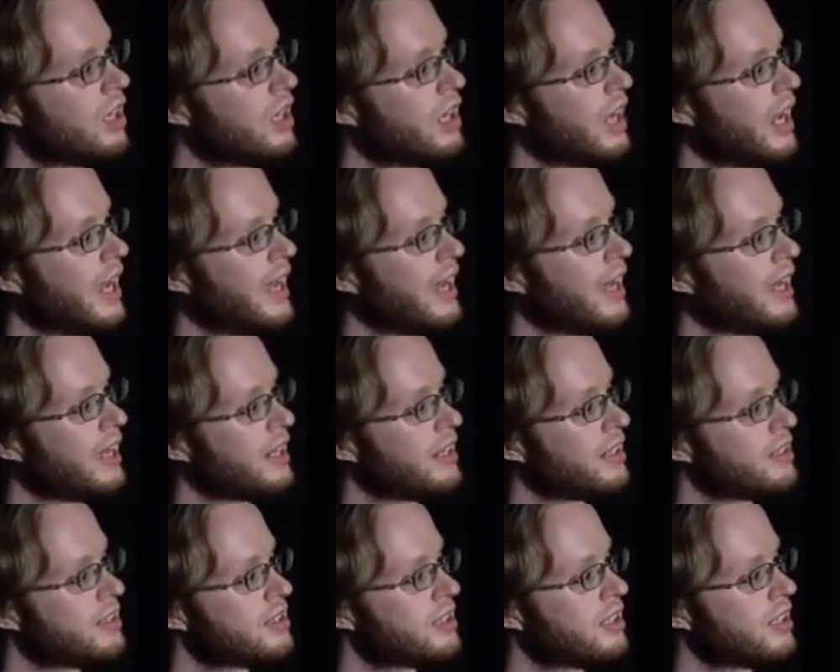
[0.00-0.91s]

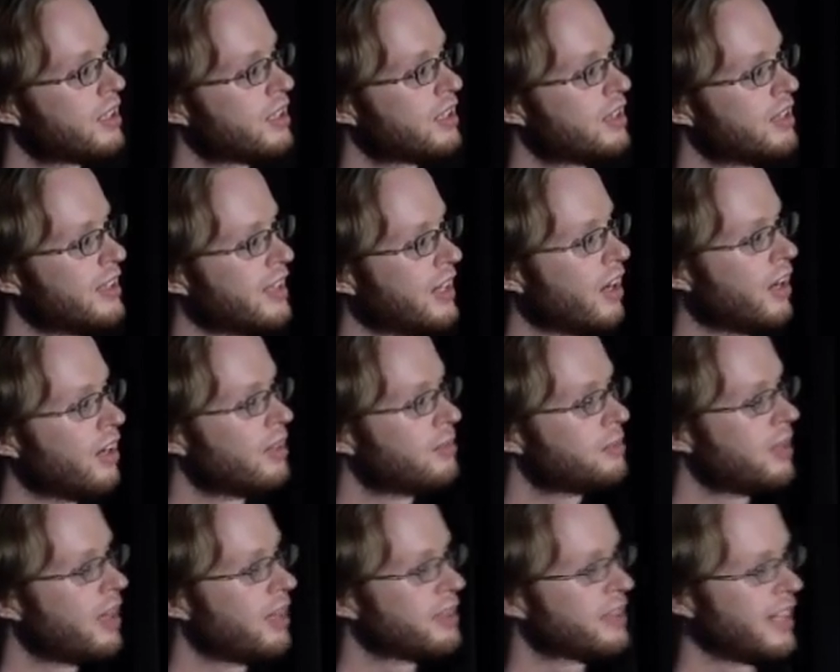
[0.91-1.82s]
And the,
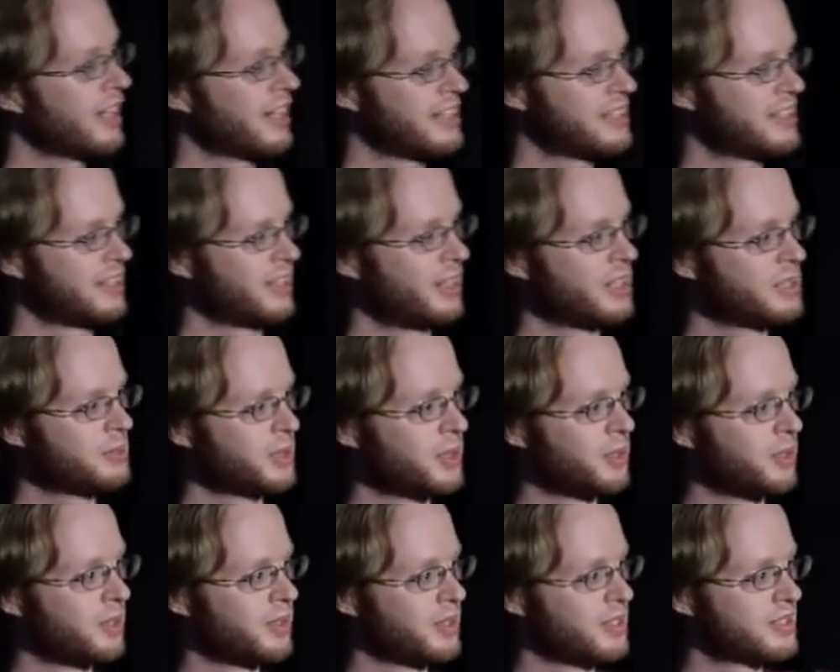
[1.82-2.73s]
like I said, the ultimate
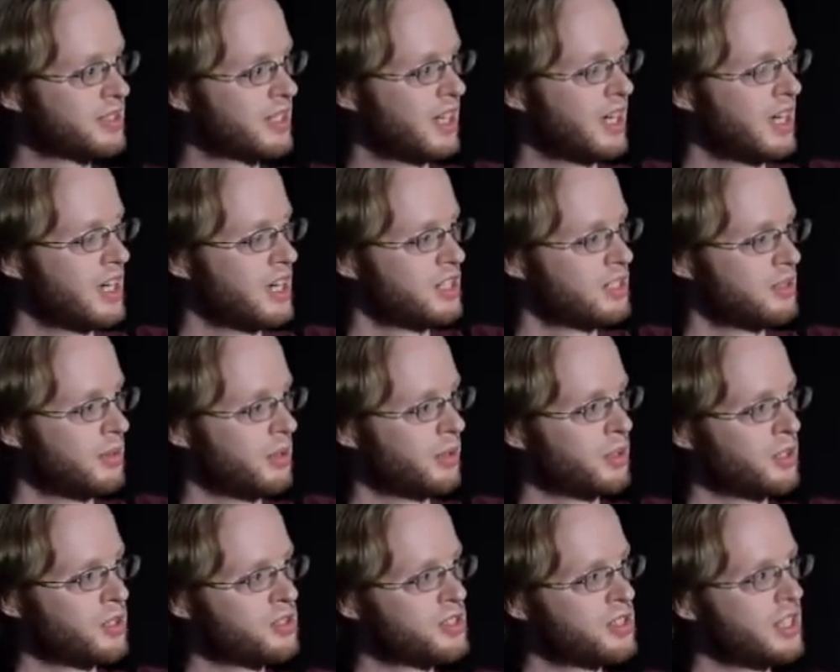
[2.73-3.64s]
goal is to be able to
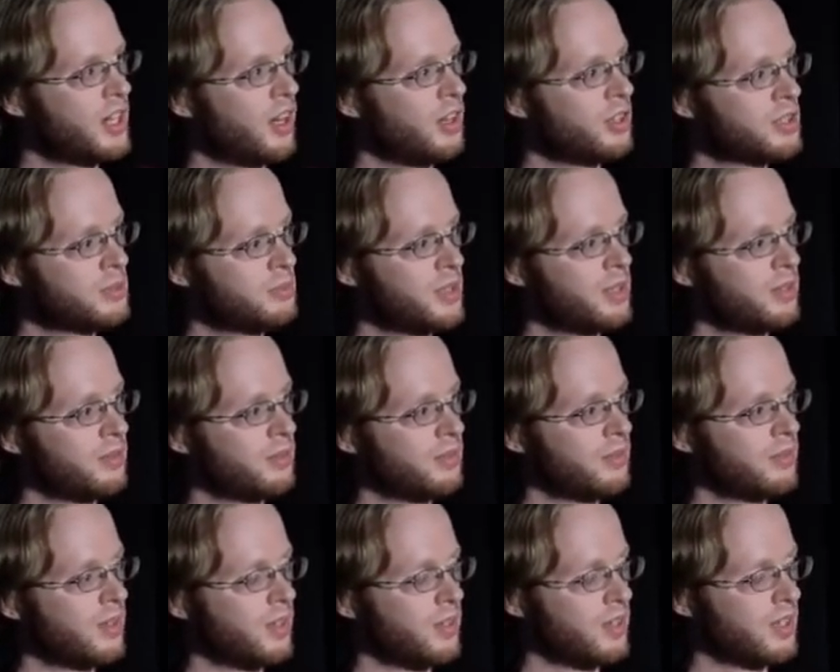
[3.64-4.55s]
use the ultimate,
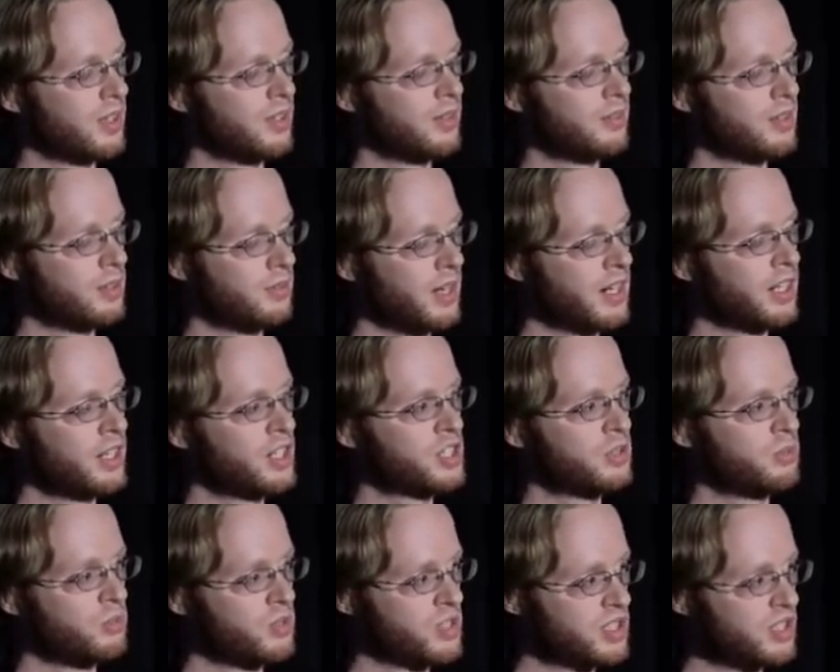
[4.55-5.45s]
or the, the
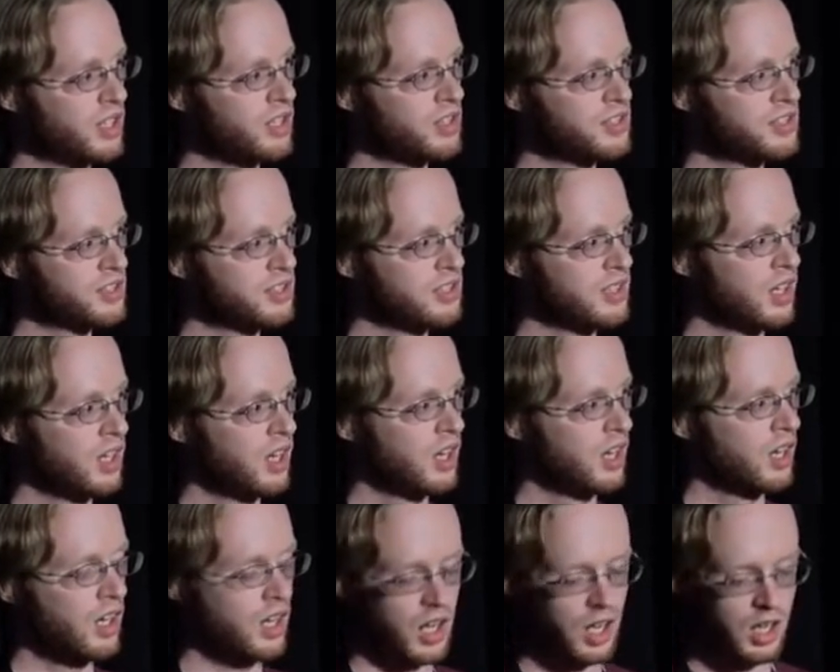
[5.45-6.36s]
recognition results
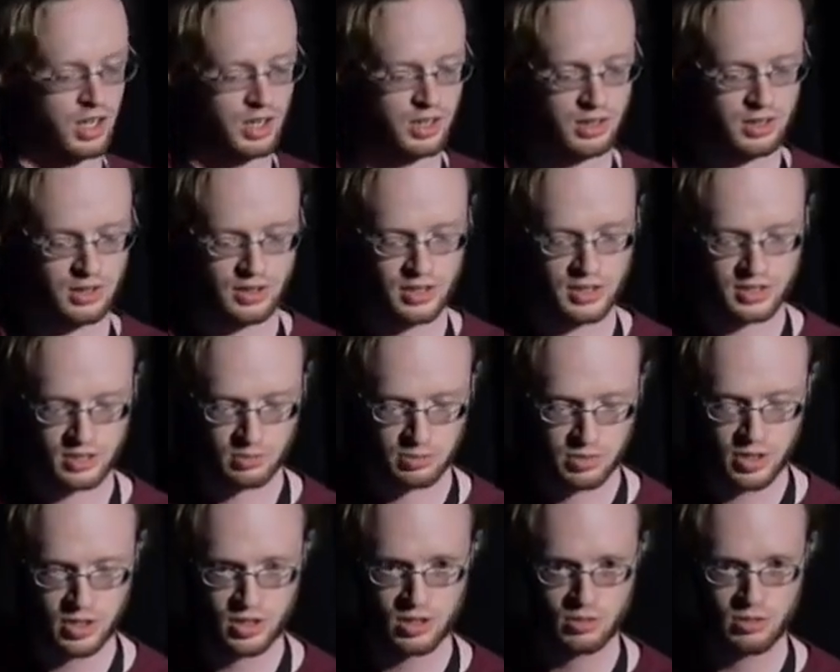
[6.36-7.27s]
on this
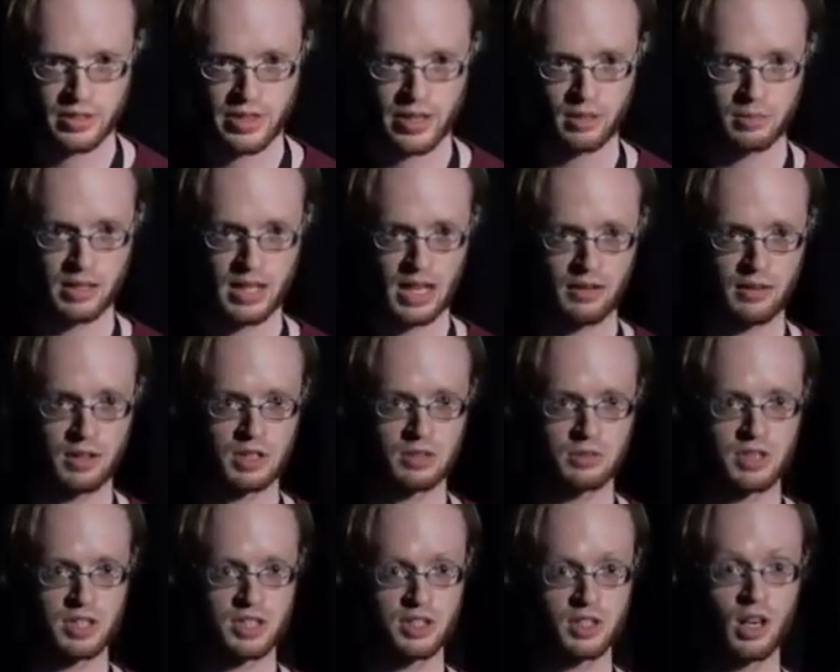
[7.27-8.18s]
computer without me having to
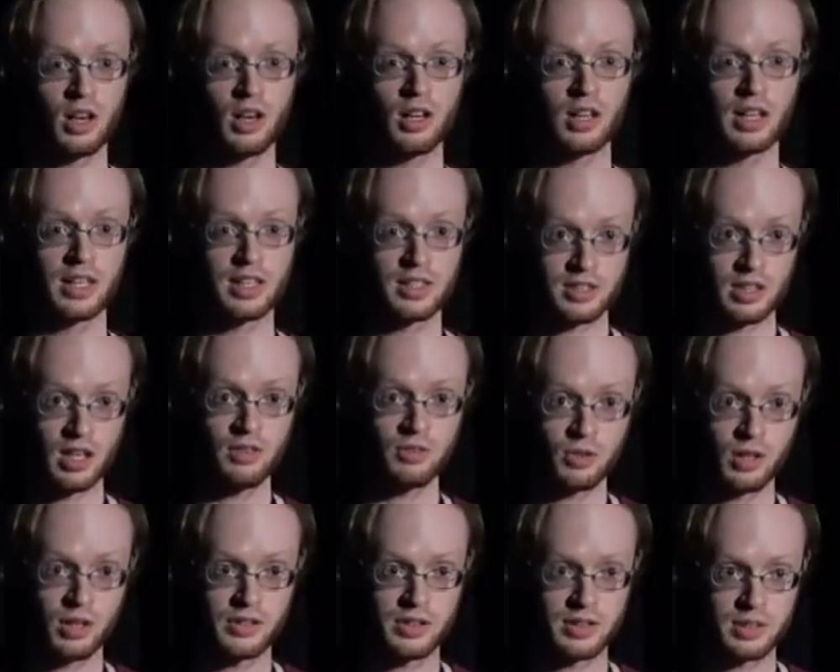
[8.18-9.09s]
install any
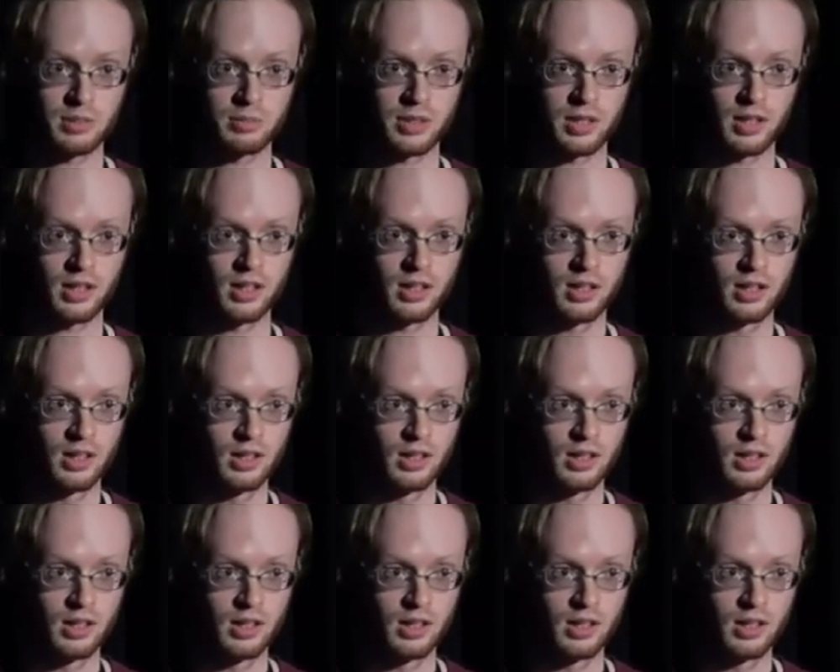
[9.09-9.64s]
software on this computer.